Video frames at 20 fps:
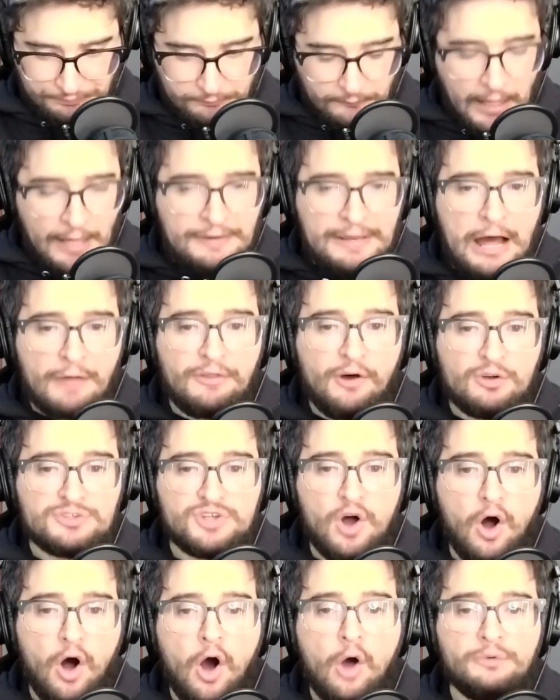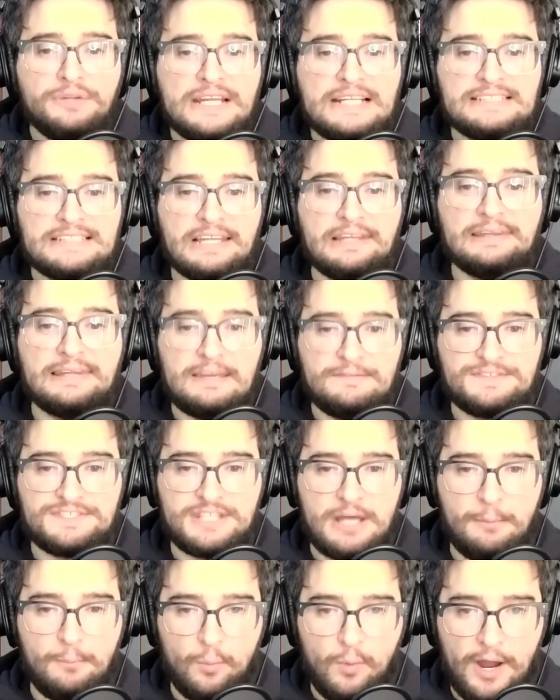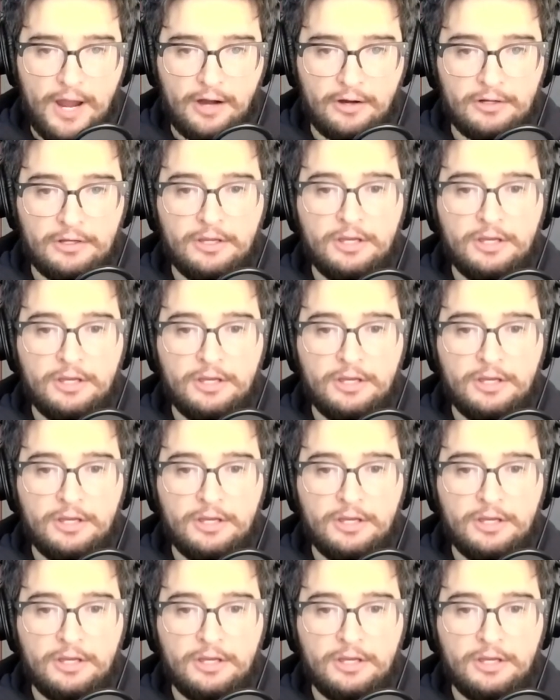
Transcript: Now, those all need to live somewhere.